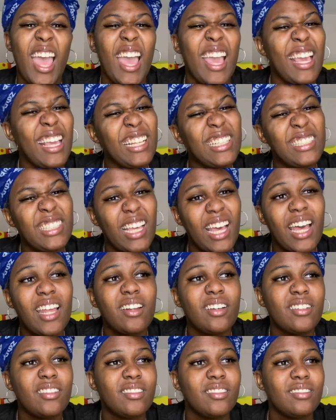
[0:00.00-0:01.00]
it's kind
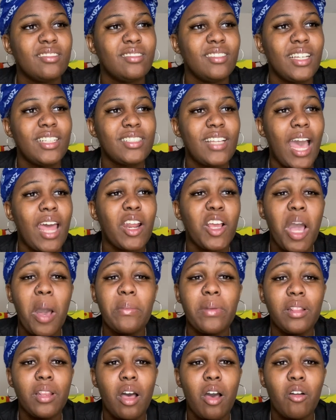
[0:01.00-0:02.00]
of, it's kind of
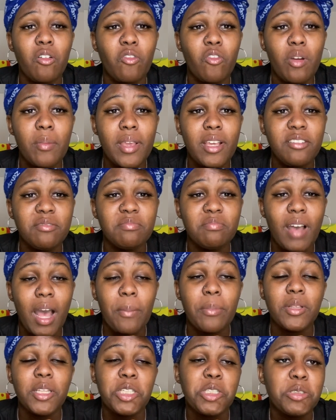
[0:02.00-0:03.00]
coming along for me. I'm
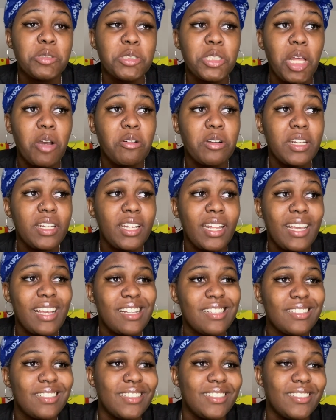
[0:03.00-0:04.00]
a little slower than
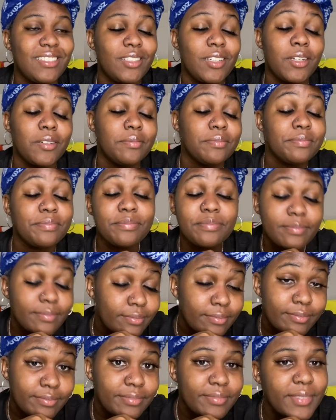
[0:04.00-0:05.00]
Dez because, you know,
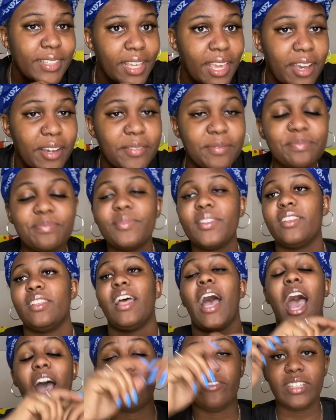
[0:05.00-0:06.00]
yeah,
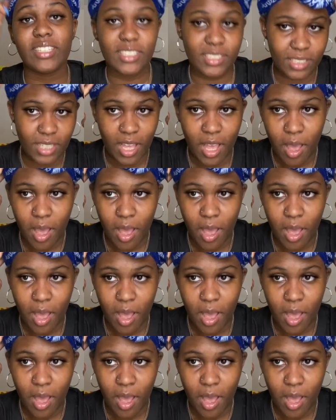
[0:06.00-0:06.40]
obvious.